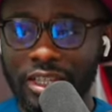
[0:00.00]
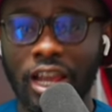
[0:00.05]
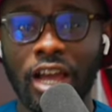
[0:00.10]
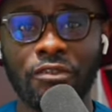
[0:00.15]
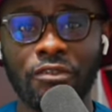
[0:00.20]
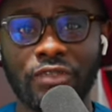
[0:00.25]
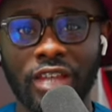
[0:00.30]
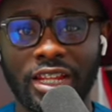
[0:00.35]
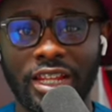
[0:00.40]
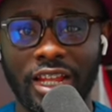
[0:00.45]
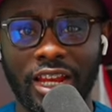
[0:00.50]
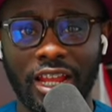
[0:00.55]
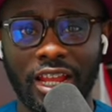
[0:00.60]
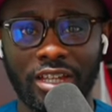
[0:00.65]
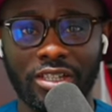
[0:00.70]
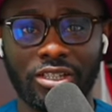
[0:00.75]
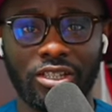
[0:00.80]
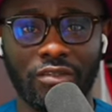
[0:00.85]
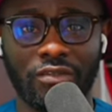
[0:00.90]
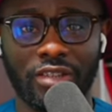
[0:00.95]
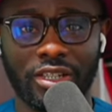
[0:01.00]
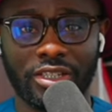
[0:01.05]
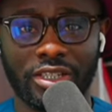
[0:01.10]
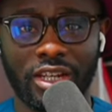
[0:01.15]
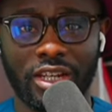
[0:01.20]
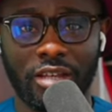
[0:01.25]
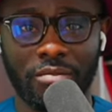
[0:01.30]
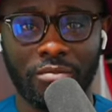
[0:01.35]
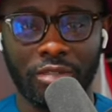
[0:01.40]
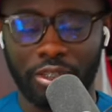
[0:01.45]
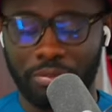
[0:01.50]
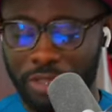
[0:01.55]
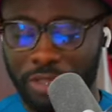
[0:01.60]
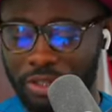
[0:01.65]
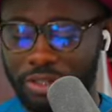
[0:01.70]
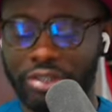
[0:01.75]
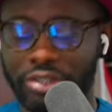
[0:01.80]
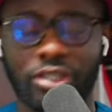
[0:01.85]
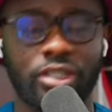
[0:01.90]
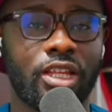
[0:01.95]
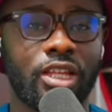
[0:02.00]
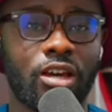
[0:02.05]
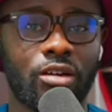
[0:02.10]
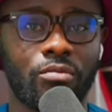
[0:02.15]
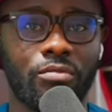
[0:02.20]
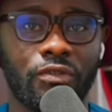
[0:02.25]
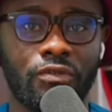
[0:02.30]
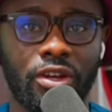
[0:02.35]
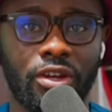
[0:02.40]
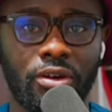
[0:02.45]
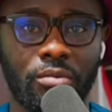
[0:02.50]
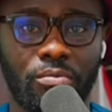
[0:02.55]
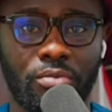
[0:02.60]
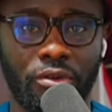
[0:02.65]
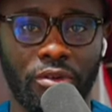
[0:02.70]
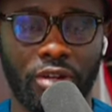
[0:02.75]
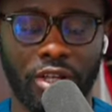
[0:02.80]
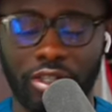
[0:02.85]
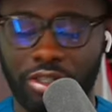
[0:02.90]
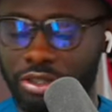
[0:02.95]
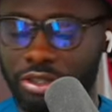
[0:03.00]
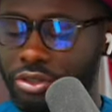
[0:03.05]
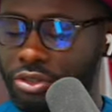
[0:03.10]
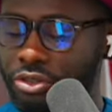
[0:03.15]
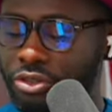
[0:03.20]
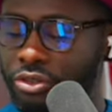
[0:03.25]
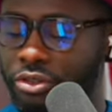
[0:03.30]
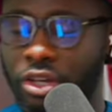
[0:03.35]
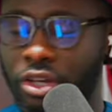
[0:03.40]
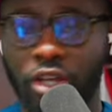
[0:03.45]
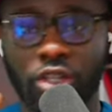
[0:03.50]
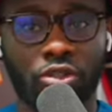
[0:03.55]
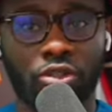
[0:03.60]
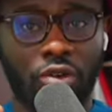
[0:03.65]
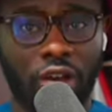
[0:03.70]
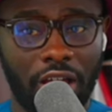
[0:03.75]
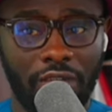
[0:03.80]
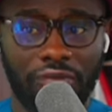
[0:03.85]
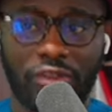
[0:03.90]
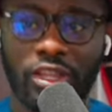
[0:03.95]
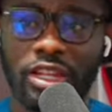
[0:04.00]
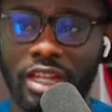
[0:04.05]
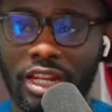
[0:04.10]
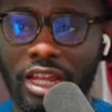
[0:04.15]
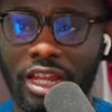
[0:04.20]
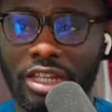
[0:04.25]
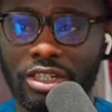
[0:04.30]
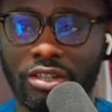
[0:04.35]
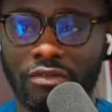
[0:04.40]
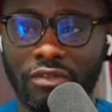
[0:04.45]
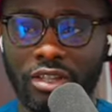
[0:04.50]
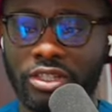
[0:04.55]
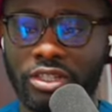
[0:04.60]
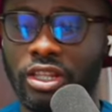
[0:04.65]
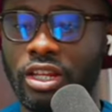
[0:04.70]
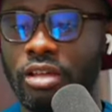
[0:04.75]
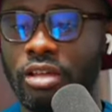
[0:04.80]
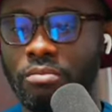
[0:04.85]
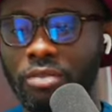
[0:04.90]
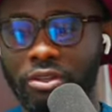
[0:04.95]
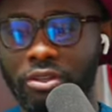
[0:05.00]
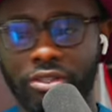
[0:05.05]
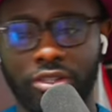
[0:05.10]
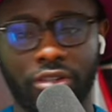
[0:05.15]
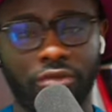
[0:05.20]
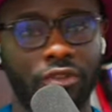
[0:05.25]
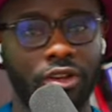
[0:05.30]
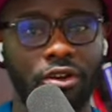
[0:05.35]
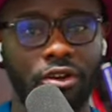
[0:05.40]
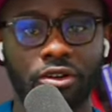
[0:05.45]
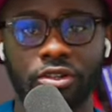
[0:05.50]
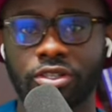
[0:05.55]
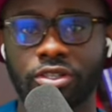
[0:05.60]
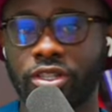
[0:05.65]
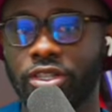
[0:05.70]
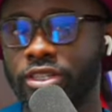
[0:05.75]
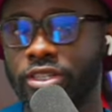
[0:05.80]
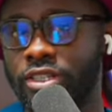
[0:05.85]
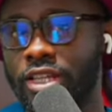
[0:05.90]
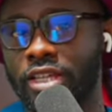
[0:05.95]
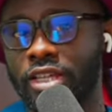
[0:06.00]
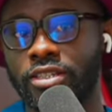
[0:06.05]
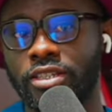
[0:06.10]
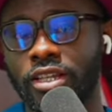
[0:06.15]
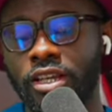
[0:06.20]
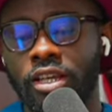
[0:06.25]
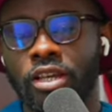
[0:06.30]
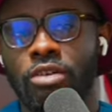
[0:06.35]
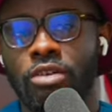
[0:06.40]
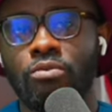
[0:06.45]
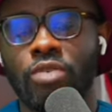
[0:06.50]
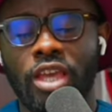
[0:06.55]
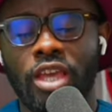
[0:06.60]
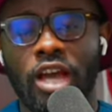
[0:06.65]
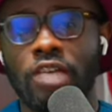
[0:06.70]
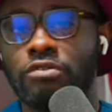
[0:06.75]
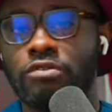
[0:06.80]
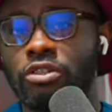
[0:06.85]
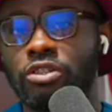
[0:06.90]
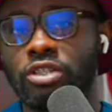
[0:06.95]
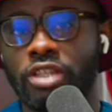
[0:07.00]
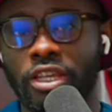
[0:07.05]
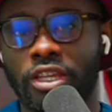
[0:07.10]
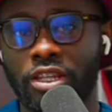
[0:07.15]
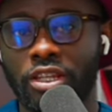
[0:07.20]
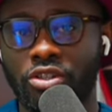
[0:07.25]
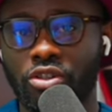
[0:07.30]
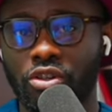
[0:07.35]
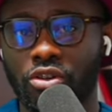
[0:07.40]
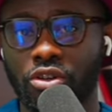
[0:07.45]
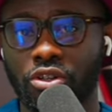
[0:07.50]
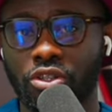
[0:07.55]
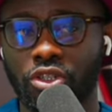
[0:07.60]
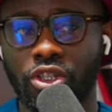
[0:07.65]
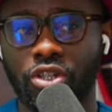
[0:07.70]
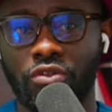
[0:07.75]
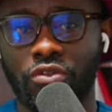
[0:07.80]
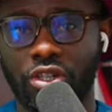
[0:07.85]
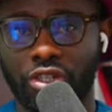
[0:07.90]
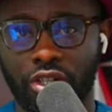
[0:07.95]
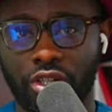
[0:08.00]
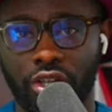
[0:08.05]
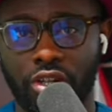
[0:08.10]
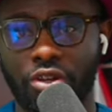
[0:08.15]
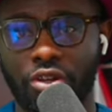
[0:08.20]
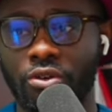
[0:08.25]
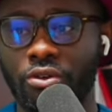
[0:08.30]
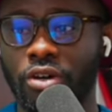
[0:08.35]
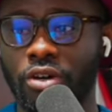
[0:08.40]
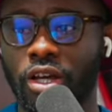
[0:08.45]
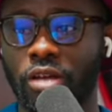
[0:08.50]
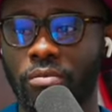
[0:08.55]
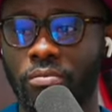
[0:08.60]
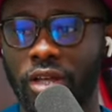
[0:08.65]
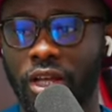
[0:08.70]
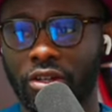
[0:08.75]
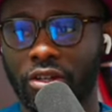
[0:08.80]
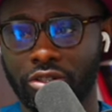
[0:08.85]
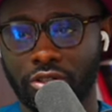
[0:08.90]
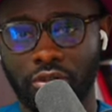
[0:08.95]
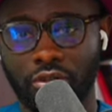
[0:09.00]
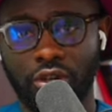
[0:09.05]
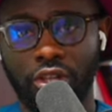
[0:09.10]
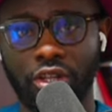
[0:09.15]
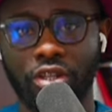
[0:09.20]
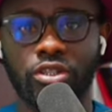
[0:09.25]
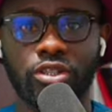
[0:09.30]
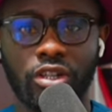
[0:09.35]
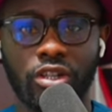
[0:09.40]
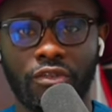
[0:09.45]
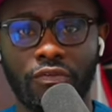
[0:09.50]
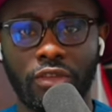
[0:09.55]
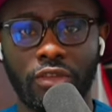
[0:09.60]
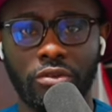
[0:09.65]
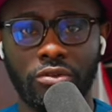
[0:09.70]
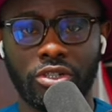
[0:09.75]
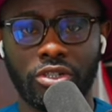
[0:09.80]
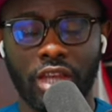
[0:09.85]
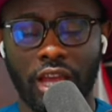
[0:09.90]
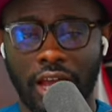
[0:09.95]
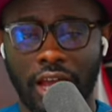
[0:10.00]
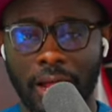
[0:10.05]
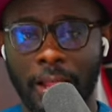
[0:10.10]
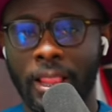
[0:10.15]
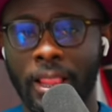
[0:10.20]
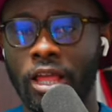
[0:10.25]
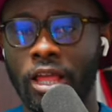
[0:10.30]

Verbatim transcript: after the launch of the syllabus because that would be very prudent to do so after the launch of the syllabus the various things that we have to take into consideration and know about going into the future